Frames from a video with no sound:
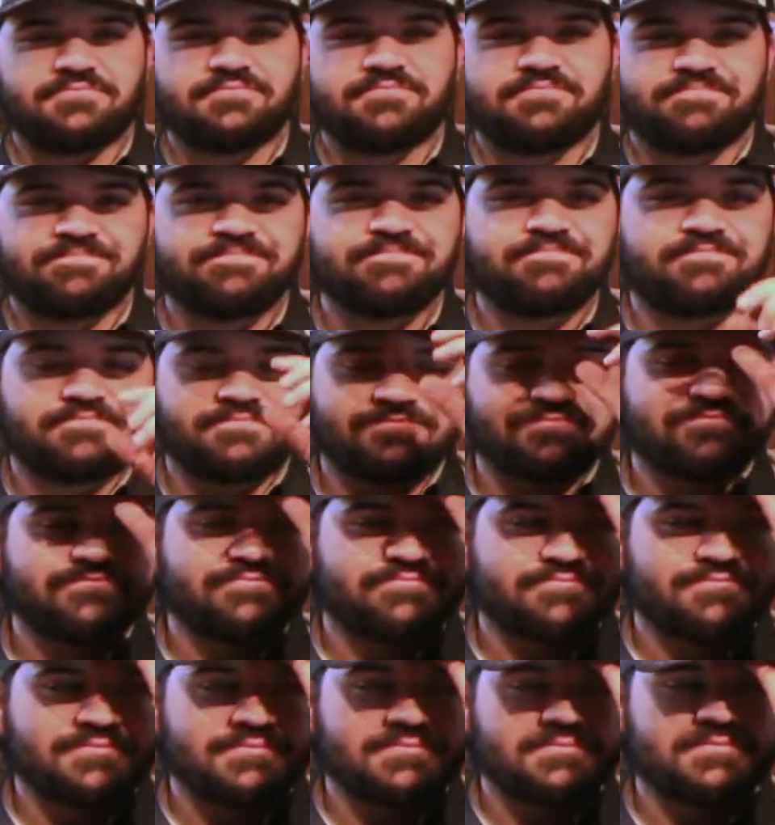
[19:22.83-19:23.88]

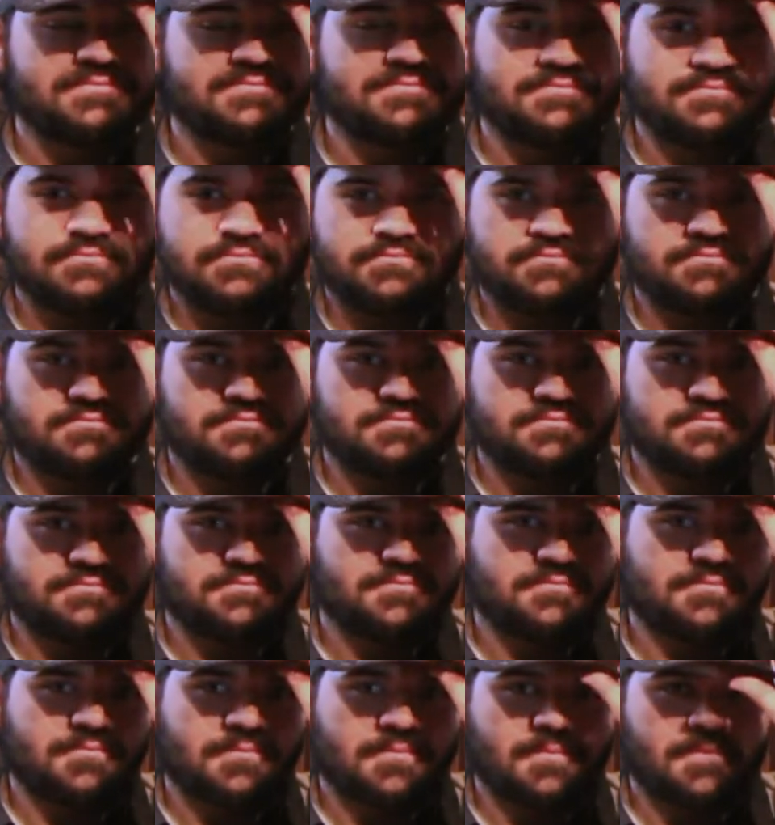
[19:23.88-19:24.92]

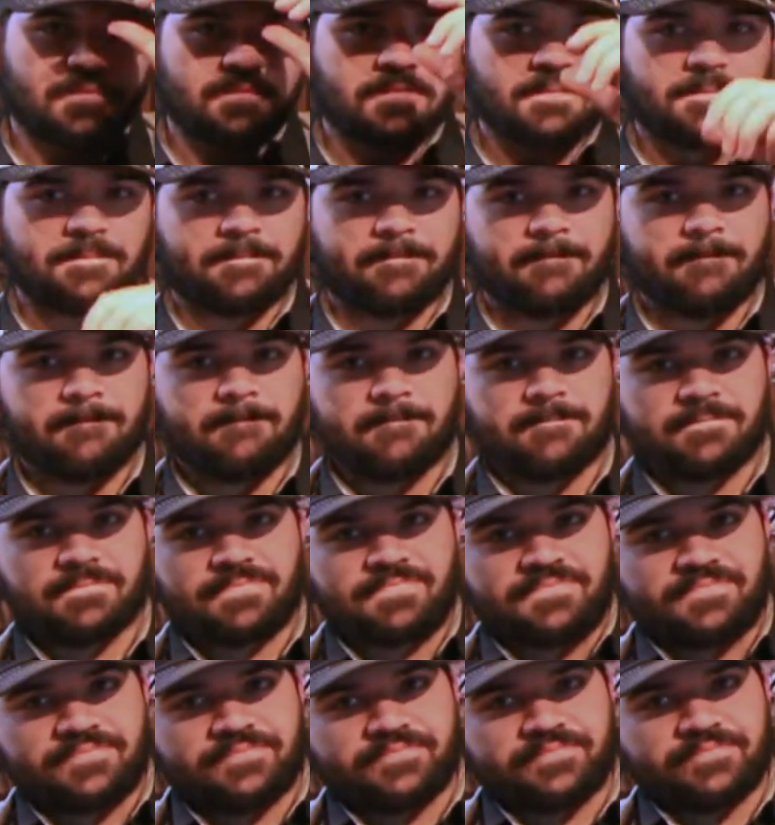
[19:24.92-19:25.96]

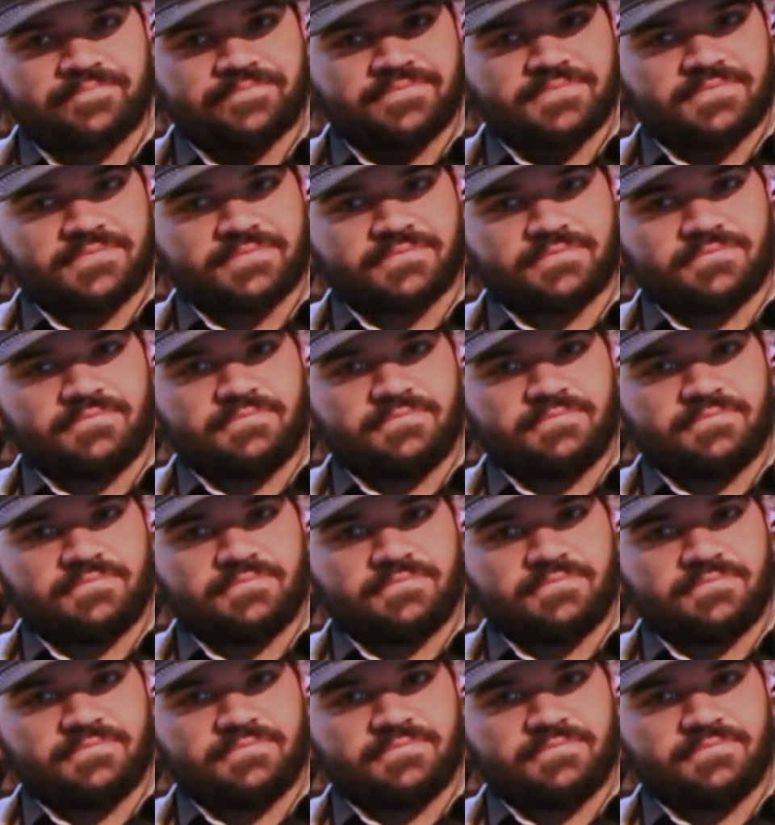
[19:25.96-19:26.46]
No words are spoken by the person on screen.